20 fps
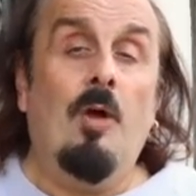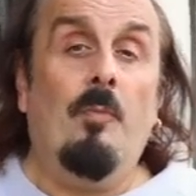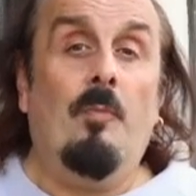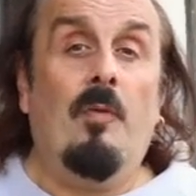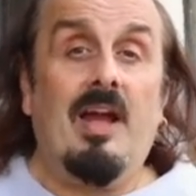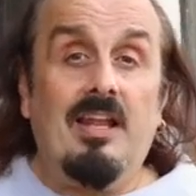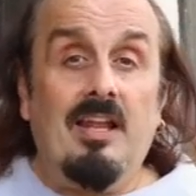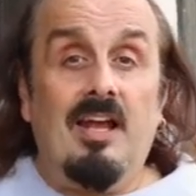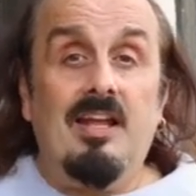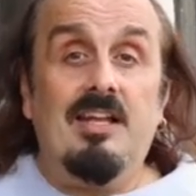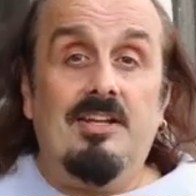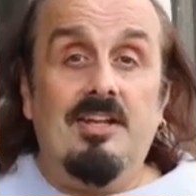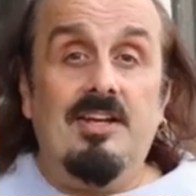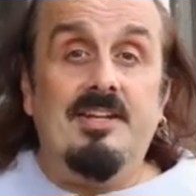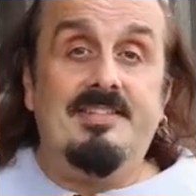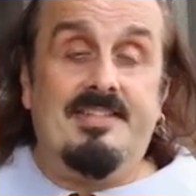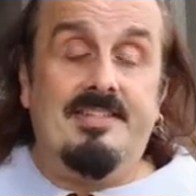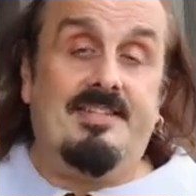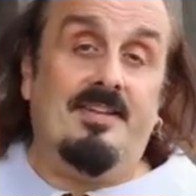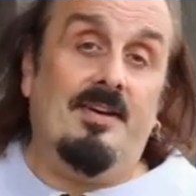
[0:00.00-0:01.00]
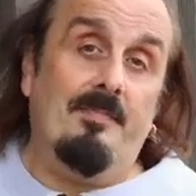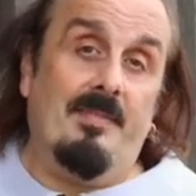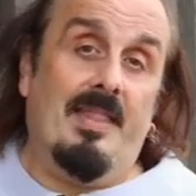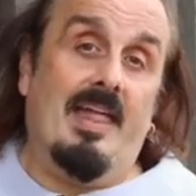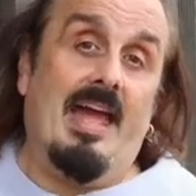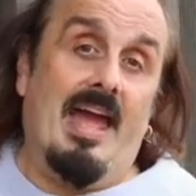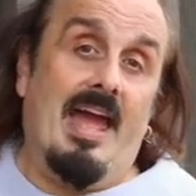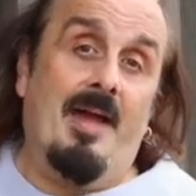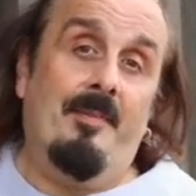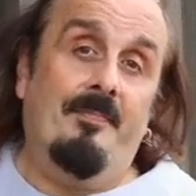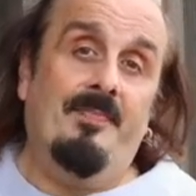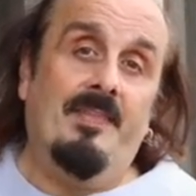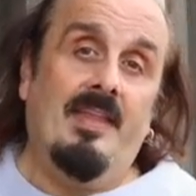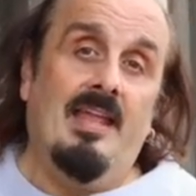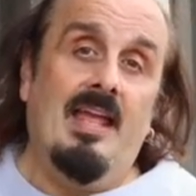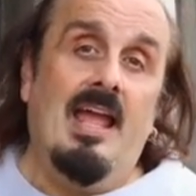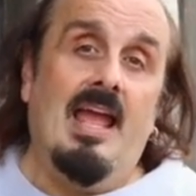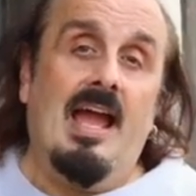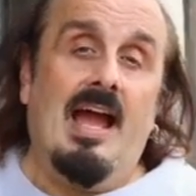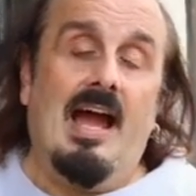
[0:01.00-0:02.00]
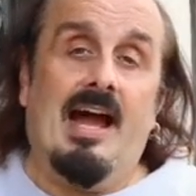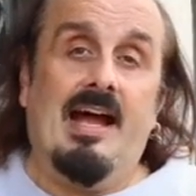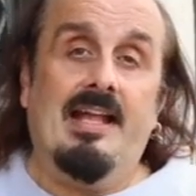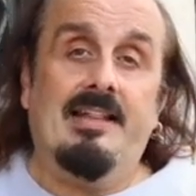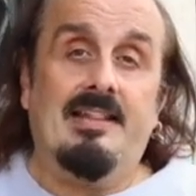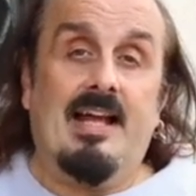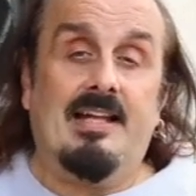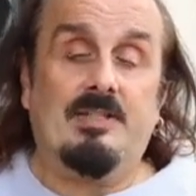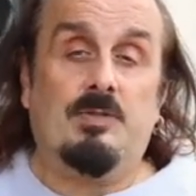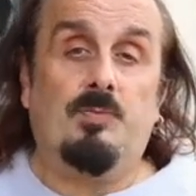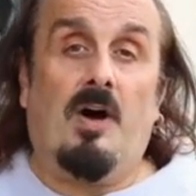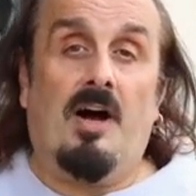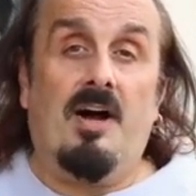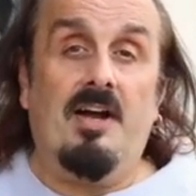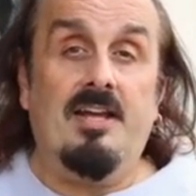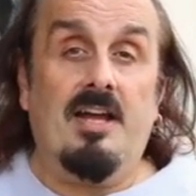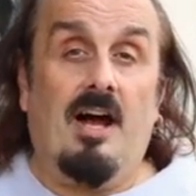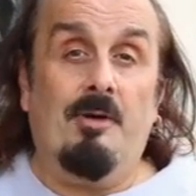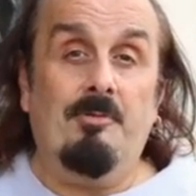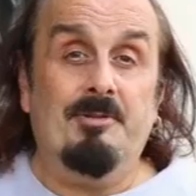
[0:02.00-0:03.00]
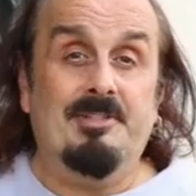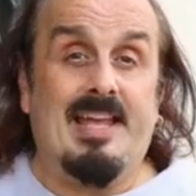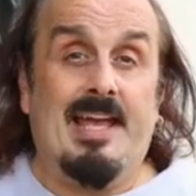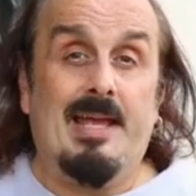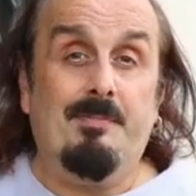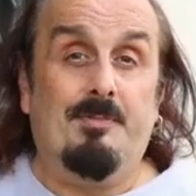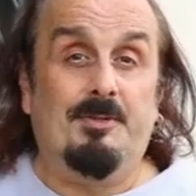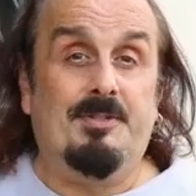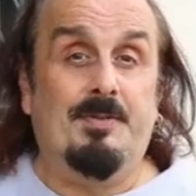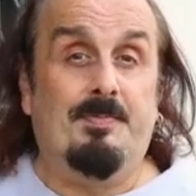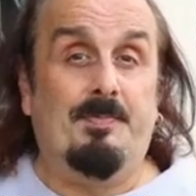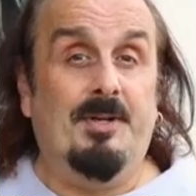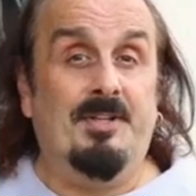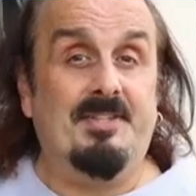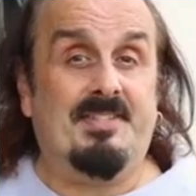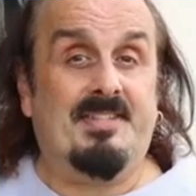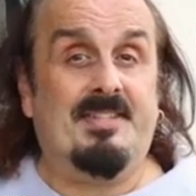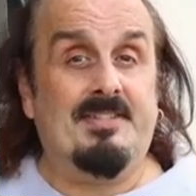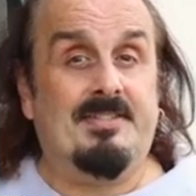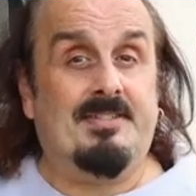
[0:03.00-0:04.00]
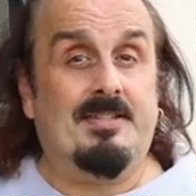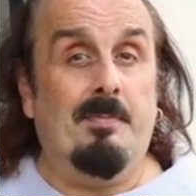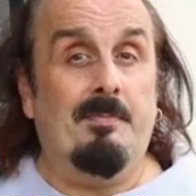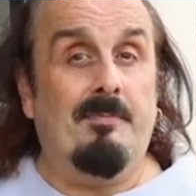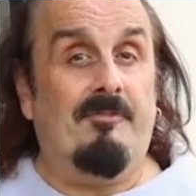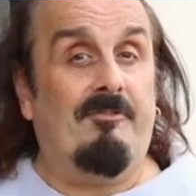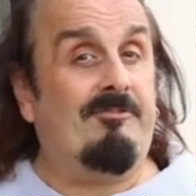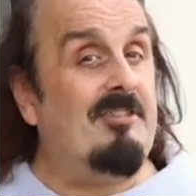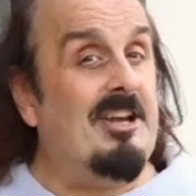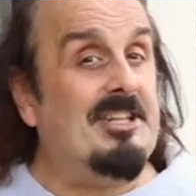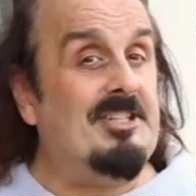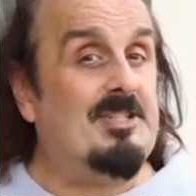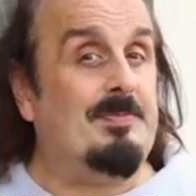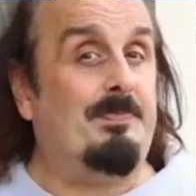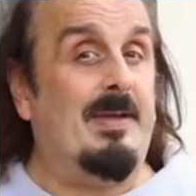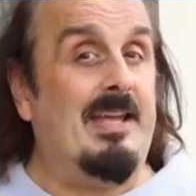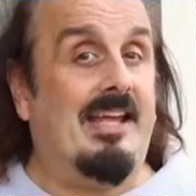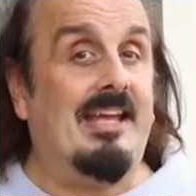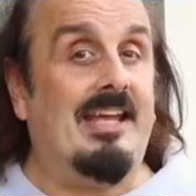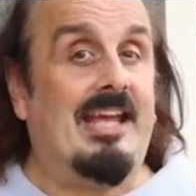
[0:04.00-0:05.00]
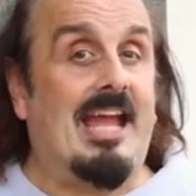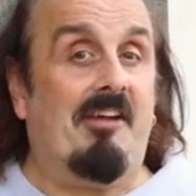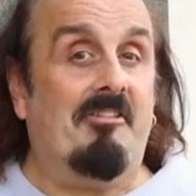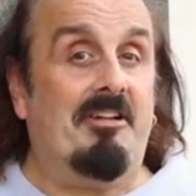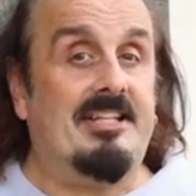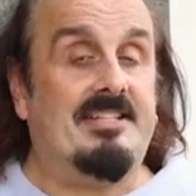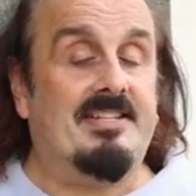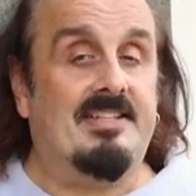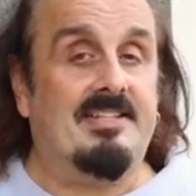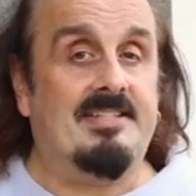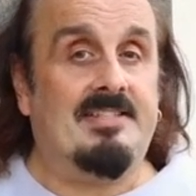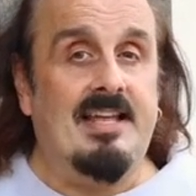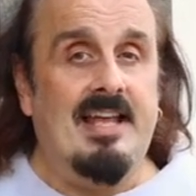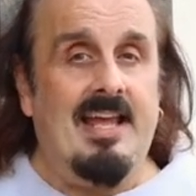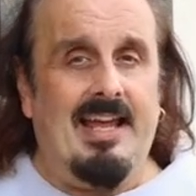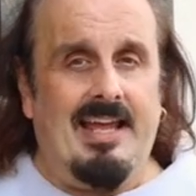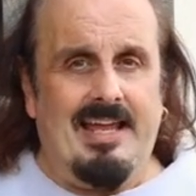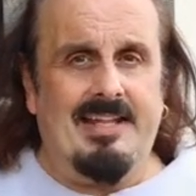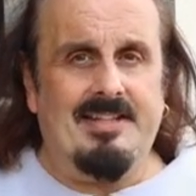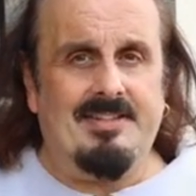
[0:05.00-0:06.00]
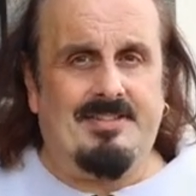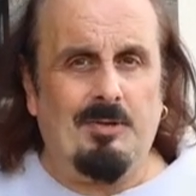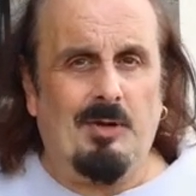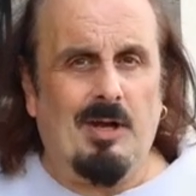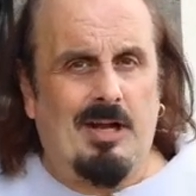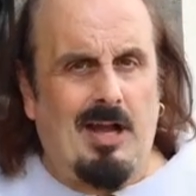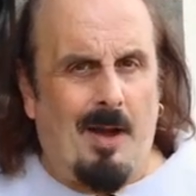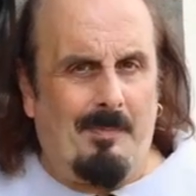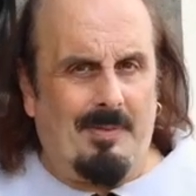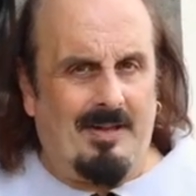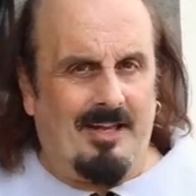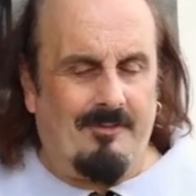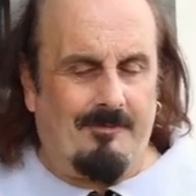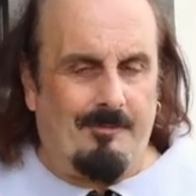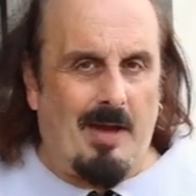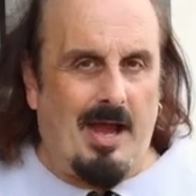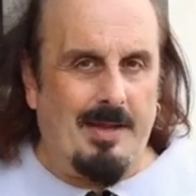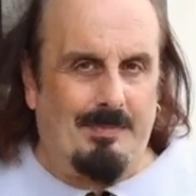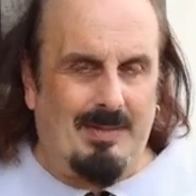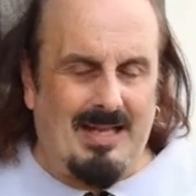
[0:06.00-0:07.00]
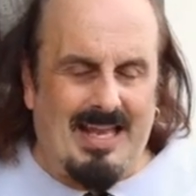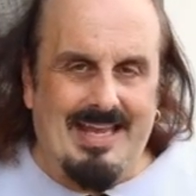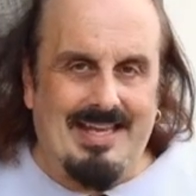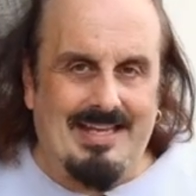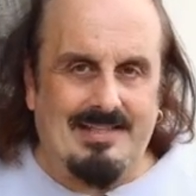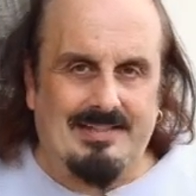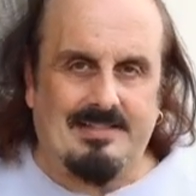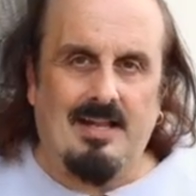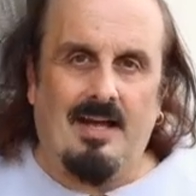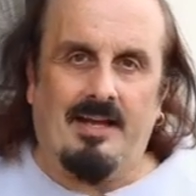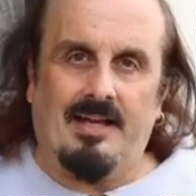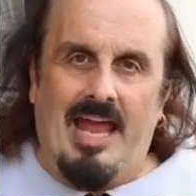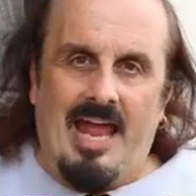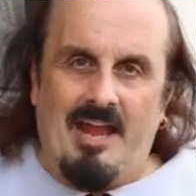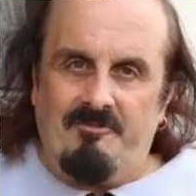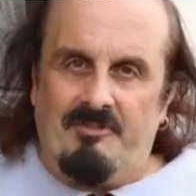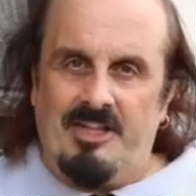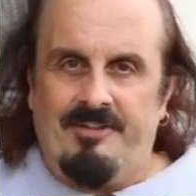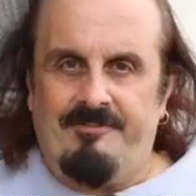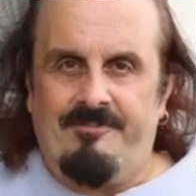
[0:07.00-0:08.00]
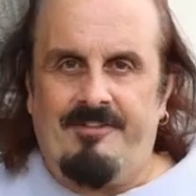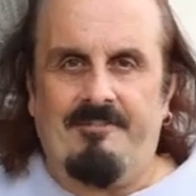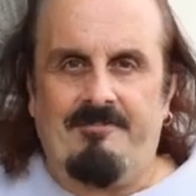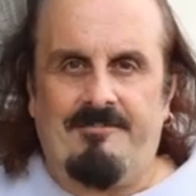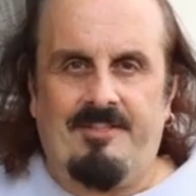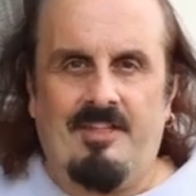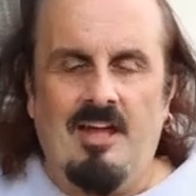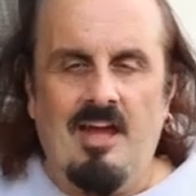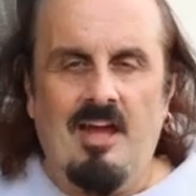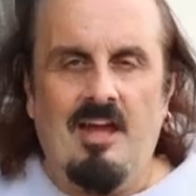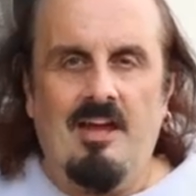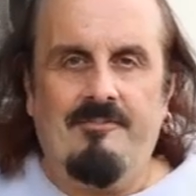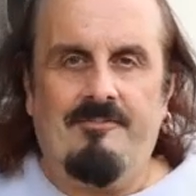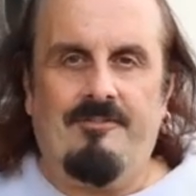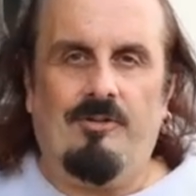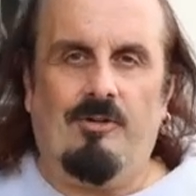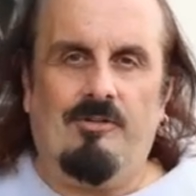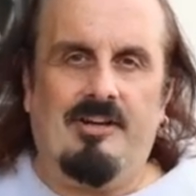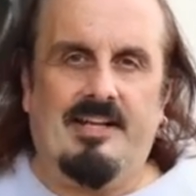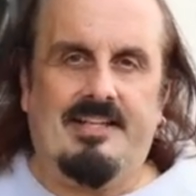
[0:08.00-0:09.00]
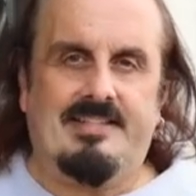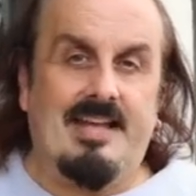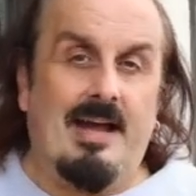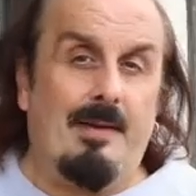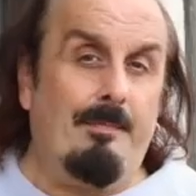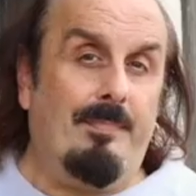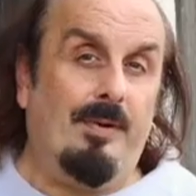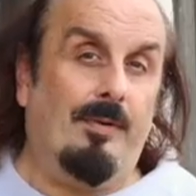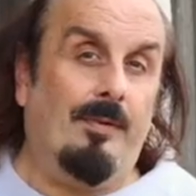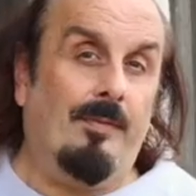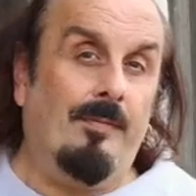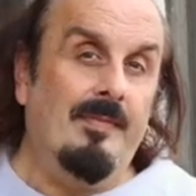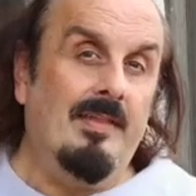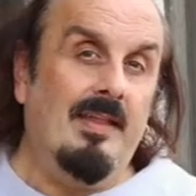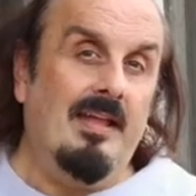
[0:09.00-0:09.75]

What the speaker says: Well, I learnt it up there. And that's why I was able to put some French-speaking characters into a couple of my plays, like Henry V, for example.